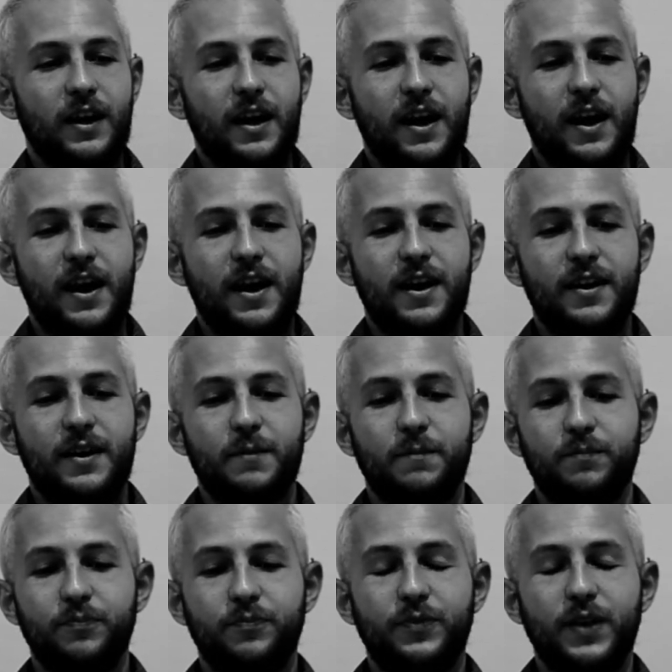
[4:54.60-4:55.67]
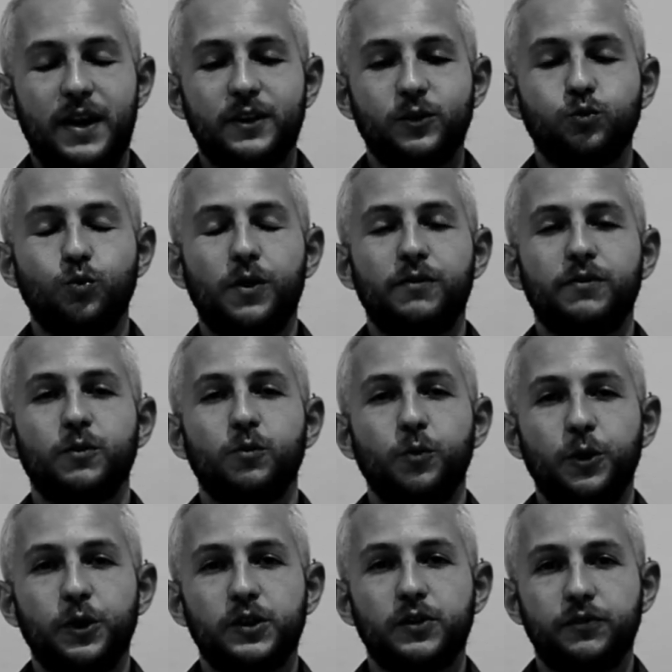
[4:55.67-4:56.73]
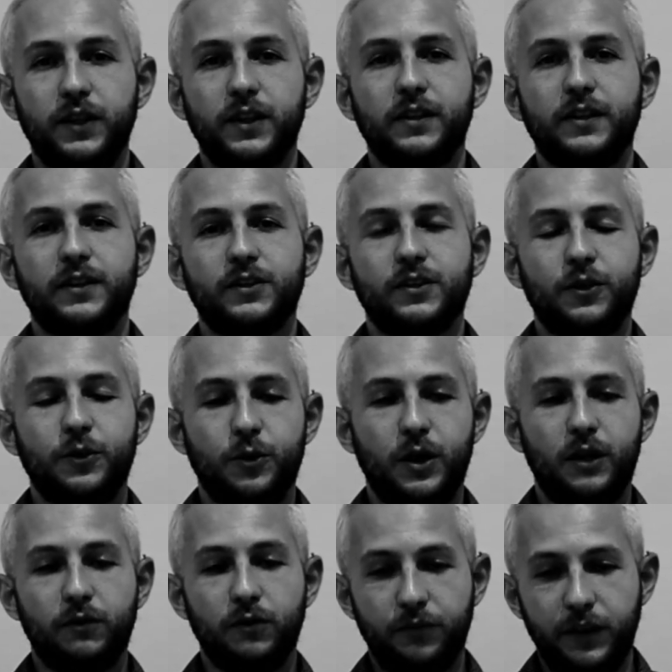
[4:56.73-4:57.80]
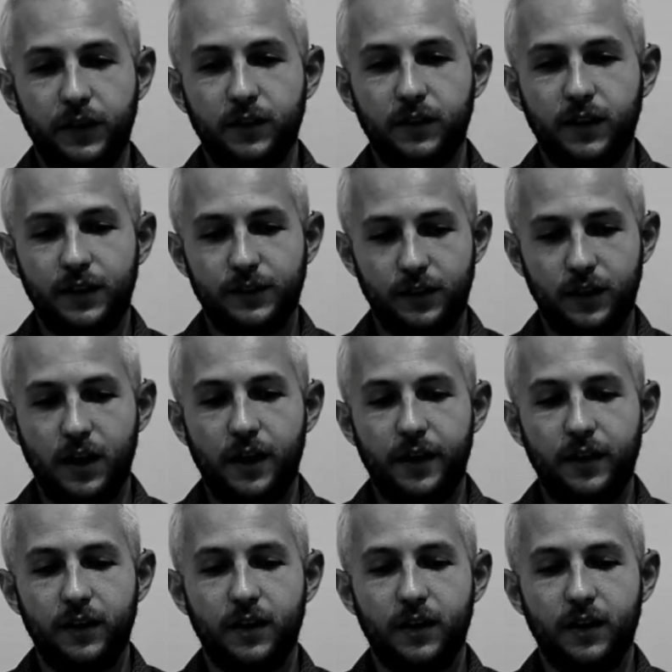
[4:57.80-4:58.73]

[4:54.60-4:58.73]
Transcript: And that is one of the worst feelings that you could ever feel as a guy.